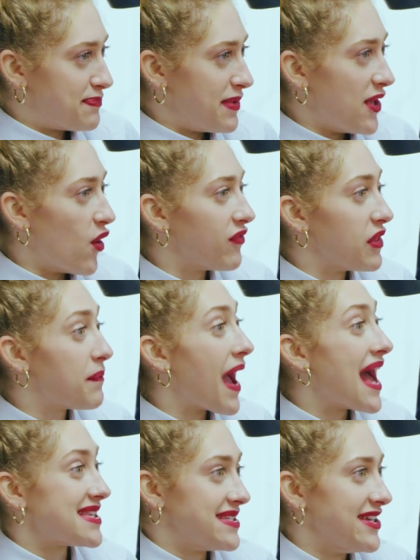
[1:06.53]
be over the
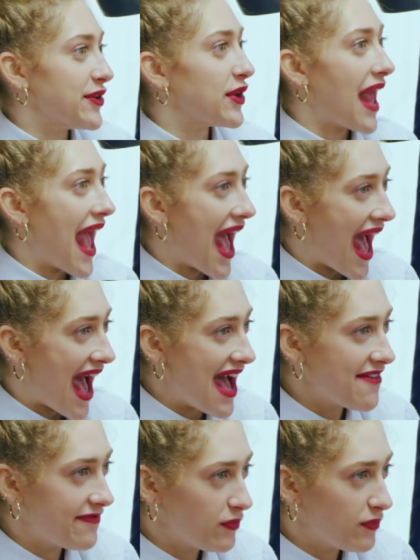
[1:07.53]
past year and a half